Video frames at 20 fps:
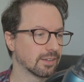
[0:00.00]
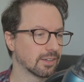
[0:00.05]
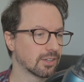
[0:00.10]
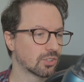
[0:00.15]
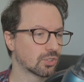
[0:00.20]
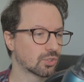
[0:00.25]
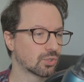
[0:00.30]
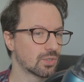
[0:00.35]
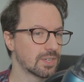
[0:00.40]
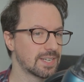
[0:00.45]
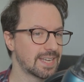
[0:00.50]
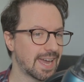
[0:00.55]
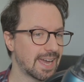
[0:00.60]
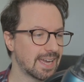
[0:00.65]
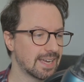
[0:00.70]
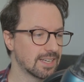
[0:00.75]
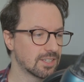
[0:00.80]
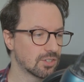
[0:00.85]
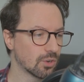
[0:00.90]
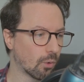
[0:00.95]

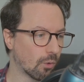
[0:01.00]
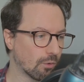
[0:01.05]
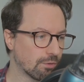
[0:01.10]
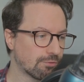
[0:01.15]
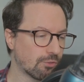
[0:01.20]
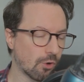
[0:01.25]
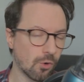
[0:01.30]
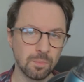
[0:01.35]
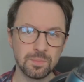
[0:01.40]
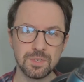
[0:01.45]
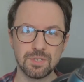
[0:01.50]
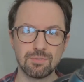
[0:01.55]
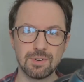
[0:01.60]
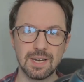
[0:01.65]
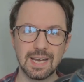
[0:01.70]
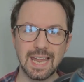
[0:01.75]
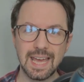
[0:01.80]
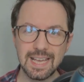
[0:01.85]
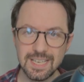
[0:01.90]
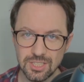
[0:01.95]
created or formed a
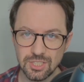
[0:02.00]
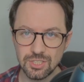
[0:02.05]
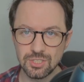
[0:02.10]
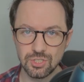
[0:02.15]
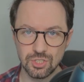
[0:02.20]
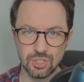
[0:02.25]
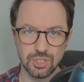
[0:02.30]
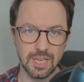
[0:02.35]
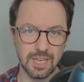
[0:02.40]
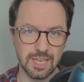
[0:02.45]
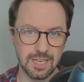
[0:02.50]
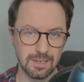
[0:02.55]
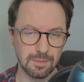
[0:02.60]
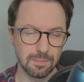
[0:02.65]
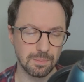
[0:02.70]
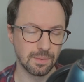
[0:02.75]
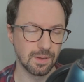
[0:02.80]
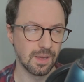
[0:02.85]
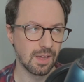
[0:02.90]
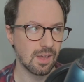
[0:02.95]

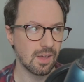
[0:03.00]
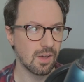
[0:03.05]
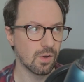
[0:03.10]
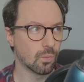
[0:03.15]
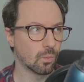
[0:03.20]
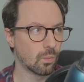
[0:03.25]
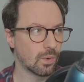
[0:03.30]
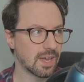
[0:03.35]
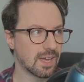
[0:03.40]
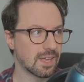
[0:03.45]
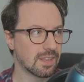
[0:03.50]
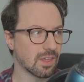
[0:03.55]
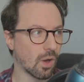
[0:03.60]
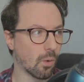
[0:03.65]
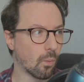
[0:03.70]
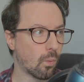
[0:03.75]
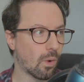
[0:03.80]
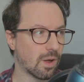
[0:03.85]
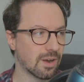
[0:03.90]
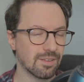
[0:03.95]
relationship with
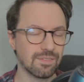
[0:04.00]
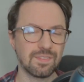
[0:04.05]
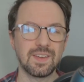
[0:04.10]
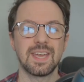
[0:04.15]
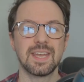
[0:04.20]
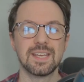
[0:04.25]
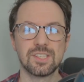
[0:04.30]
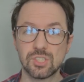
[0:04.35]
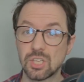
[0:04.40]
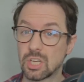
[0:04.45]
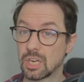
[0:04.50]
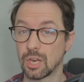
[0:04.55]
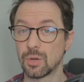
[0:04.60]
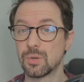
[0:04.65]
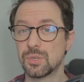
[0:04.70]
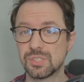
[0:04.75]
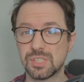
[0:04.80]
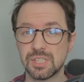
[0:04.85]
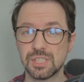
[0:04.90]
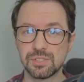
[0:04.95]
one of his
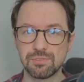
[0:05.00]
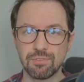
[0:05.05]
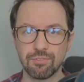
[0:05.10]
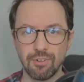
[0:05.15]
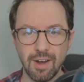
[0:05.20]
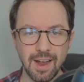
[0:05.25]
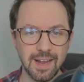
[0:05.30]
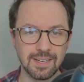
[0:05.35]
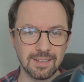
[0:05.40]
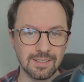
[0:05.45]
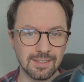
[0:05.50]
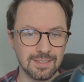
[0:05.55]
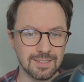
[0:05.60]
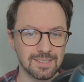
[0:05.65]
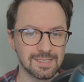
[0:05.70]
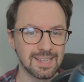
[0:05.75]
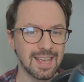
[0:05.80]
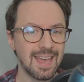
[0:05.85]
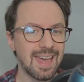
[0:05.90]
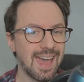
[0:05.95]
closest
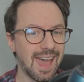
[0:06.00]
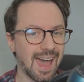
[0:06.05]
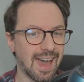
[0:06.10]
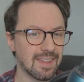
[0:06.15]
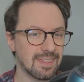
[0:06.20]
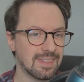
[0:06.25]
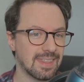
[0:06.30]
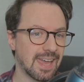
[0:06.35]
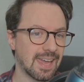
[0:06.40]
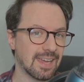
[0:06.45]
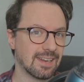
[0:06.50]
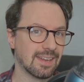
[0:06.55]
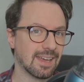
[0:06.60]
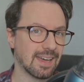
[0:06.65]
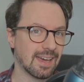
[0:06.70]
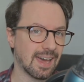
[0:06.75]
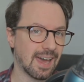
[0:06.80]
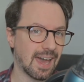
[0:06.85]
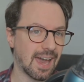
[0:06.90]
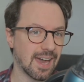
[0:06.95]
friends and then
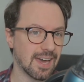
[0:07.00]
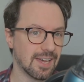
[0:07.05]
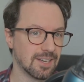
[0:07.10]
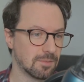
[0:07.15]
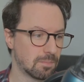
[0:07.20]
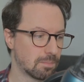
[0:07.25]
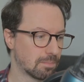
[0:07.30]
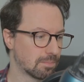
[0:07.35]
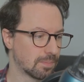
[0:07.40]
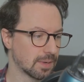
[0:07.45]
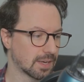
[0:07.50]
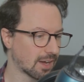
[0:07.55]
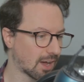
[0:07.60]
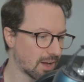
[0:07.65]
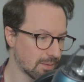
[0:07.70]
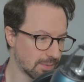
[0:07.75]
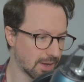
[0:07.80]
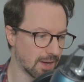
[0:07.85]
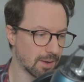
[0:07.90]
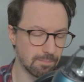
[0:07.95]
had
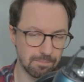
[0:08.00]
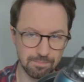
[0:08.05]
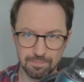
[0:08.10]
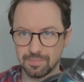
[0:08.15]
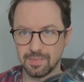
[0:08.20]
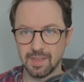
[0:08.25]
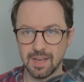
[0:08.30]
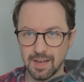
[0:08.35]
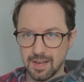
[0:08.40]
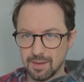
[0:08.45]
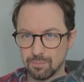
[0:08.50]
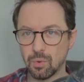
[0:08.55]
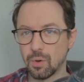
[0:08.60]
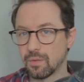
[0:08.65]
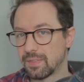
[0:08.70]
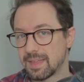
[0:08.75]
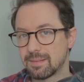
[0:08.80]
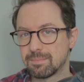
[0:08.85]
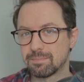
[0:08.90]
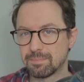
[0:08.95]
become
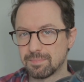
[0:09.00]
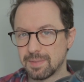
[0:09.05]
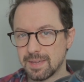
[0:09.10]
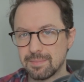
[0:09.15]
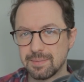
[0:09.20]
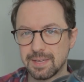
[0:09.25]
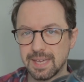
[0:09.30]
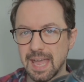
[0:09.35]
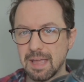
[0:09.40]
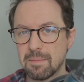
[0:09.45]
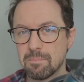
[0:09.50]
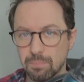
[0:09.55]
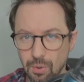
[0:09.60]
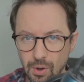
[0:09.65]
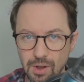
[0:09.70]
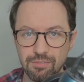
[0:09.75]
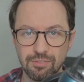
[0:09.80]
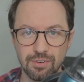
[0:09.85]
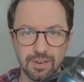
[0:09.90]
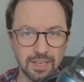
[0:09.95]
they became
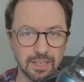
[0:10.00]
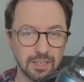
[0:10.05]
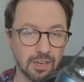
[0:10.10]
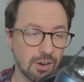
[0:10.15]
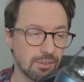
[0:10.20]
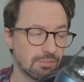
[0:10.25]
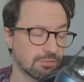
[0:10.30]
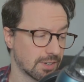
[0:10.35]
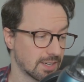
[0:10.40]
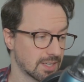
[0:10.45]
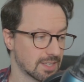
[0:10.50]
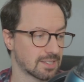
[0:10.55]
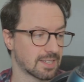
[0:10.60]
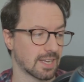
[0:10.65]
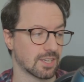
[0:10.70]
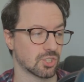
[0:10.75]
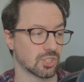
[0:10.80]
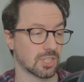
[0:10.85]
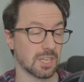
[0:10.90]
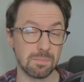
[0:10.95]
boyfriend and girlfriend
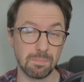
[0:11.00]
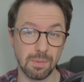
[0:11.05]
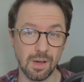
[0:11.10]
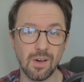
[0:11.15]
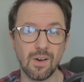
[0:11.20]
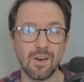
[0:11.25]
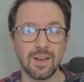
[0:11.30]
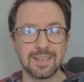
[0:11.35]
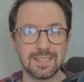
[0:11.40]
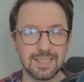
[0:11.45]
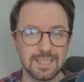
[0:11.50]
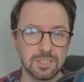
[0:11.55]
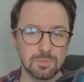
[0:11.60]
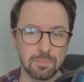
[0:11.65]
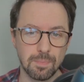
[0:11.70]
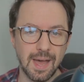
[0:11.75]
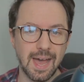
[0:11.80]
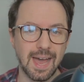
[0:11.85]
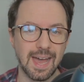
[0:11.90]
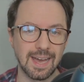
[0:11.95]
essentially behind his
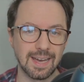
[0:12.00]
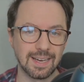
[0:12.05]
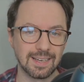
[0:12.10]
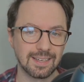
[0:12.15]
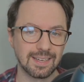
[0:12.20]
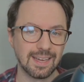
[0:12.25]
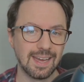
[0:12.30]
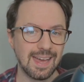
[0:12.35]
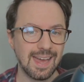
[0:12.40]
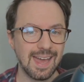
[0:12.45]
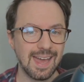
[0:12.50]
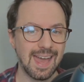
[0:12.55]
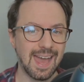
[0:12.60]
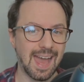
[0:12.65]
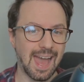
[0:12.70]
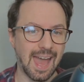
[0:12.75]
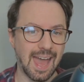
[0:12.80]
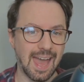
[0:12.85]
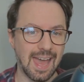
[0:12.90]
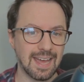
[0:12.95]
back.
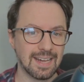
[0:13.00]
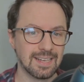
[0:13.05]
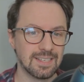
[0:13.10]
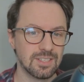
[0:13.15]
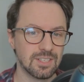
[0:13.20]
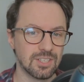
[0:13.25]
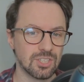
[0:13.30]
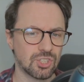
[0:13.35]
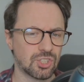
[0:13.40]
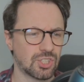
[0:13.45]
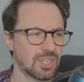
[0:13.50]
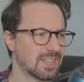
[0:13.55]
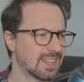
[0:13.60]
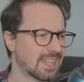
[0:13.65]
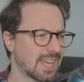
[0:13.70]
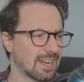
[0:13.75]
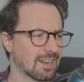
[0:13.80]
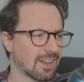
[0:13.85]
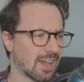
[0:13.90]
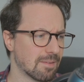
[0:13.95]
And
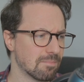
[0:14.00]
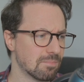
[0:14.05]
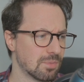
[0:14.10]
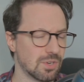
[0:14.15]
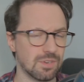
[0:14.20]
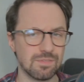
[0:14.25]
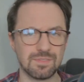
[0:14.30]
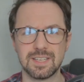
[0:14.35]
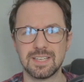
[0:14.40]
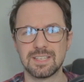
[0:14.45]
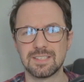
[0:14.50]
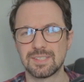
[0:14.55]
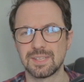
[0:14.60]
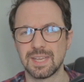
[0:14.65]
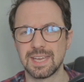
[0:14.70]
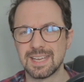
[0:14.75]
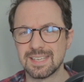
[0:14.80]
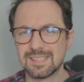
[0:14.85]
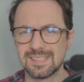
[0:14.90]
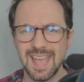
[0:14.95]
she'd then like moved
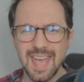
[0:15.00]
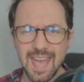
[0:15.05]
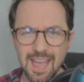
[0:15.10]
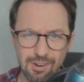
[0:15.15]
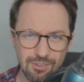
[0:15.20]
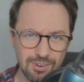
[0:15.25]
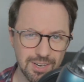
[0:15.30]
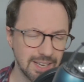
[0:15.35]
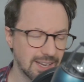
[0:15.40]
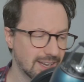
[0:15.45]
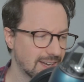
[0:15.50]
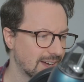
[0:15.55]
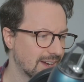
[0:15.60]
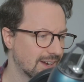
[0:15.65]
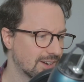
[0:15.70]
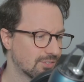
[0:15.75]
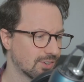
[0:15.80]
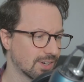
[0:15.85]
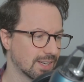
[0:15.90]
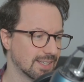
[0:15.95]
into his
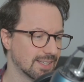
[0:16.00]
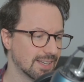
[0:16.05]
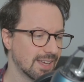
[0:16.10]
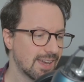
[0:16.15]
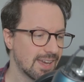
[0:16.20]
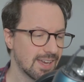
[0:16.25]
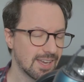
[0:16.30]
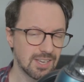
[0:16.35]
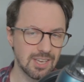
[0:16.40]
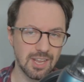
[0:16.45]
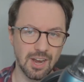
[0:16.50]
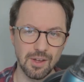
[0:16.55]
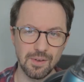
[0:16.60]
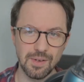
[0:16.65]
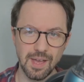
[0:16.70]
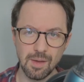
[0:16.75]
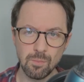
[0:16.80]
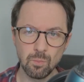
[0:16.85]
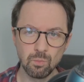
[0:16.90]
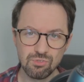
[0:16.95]
area and, you
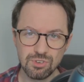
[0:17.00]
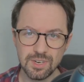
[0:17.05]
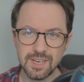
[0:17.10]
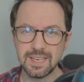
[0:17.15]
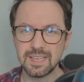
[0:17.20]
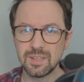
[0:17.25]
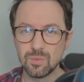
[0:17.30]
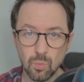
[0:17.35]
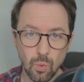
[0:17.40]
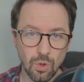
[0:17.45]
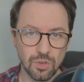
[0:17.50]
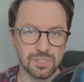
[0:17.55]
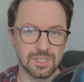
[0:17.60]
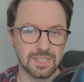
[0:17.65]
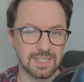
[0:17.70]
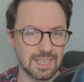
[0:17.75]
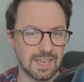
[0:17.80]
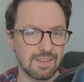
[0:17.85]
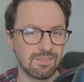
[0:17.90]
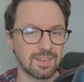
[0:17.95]
know, and really
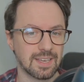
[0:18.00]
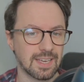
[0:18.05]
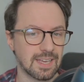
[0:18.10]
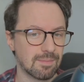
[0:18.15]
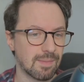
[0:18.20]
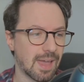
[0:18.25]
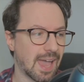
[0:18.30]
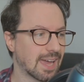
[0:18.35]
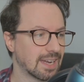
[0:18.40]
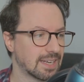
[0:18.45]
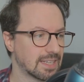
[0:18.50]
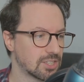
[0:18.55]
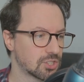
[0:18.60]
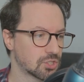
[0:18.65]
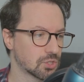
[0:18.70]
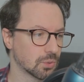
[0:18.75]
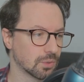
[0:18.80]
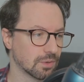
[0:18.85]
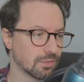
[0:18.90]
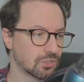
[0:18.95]
wasn't giving him any
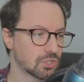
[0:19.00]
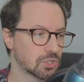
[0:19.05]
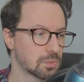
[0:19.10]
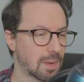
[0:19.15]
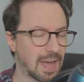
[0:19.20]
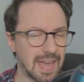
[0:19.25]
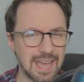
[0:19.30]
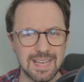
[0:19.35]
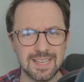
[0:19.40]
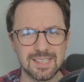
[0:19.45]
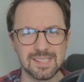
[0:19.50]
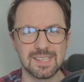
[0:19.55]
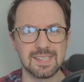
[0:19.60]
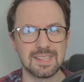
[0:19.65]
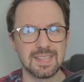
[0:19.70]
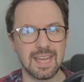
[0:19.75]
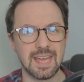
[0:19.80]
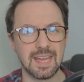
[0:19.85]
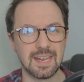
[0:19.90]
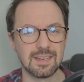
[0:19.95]
sort of space.
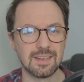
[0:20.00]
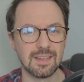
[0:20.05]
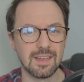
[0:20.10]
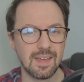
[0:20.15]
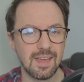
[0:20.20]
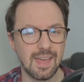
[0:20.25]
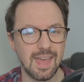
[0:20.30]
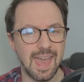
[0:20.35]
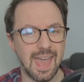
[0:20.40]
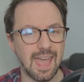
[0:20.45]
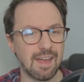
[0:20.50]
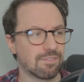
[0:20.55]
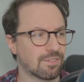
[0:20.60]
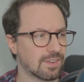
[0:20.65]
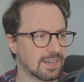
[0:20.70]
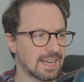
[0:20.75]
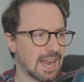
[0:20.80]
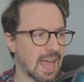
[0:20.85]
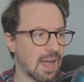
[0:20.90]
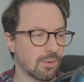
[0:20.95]
And then
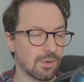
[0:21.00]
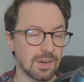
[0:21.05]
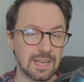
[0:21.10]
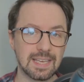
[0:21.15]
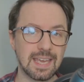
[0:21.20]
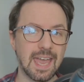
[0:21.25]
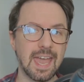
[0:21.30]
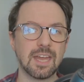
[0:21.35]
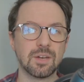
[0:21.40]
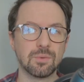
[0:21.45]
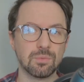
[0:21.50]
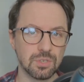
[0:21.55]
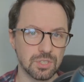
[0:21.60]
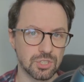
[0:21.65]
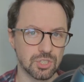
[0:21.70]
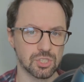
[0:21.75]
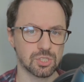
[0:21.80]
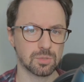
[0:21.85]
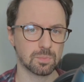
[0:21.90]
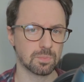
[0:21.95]
every now and again
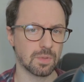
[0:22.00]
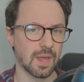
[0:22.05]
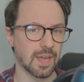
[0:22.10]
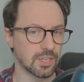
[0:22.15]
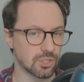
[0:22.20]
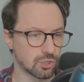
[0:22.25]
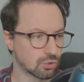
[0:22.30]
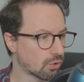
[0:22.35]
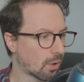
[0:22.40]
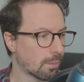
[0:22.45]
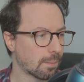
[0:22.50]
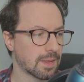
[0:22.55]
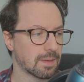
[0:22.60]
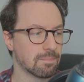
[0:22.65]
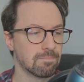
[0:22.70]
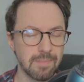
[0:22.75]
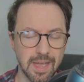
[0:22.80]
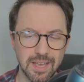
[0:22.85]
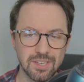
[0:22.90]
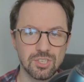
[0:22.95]
would just like drop
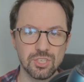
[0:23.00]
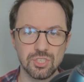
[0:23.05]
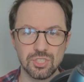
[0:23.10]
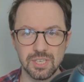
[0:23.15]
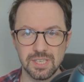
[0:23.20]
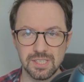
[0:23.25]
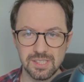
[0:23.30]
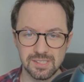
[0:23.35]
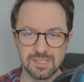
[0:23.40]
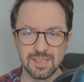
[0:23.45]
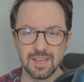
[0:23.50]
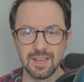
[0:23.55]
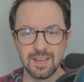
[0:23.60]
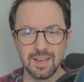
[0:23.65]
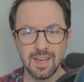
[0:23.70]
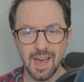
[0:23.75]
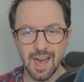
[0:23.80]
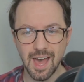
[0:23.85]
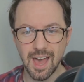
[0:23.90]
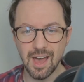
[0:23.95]
him messages
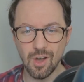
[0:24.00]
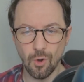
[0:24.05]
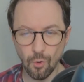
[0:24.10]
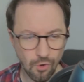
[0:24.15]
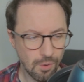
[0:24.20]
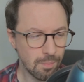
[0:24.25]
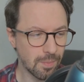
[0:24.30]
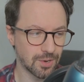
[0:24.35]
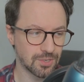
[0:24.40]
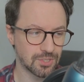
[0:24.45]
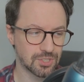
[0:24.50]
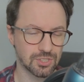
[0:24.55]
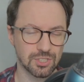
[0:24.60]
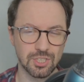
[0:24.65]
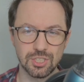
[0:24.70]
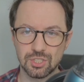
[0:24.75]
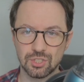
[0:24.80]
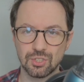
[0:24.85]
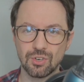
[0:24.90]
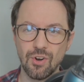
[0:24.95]
almost
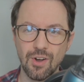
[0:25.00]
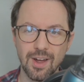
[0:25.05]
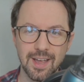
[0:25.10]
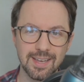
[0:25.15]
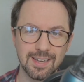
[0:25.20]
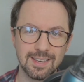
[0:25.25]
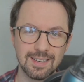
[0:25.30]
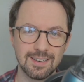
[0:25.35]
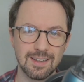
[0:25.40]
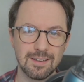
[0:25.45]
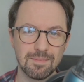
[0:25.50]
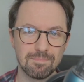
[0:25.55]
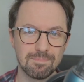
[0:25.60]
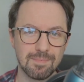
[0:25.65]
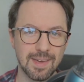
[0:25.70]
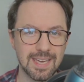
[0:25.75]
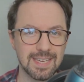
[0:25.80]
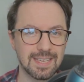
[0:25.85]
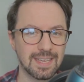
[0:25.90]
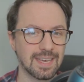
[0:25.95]
to try and
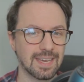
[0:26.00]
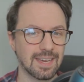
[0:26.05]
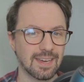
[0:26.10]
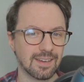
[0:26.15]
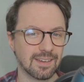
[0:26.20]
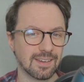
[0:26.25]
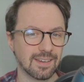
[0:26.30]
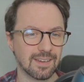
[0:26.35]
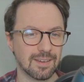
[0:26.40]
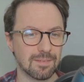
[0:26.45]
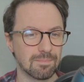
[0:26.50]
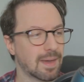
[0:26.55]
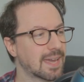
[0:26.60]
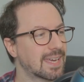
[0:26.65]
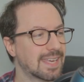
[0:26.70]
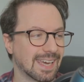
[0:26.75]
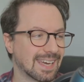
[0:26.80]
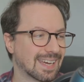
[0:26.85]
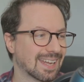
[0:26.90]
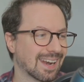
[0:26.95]
make
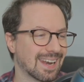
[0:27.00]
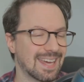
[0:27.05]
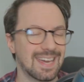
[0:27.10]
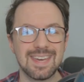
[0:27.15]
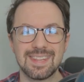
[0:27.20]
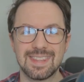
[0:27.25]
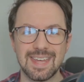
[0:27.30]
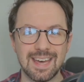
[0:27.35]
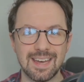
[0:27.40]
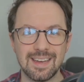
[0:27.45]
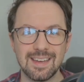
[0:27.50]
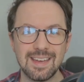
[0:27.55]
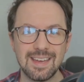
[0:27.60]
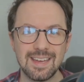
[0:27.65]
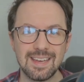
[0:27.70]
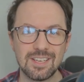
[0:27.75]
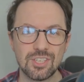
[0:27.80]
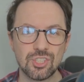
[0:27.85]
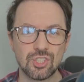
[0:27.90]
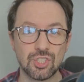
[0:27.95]
it clear that
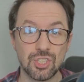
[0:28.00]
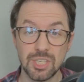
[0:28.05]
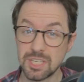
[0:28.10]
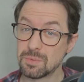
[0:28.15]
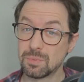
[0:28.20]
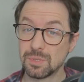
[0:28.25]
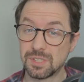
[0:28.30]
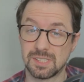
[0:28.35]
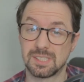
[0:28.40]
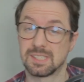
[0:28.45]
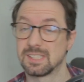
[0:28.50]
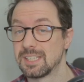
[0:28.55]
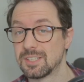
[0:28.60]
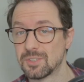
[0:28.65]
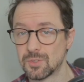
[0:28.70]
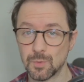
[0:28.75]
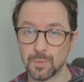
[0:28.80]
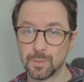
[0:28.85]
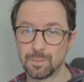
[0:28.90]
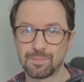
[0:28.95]
she was
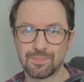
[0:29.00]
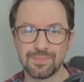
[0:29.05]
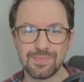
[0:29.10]
still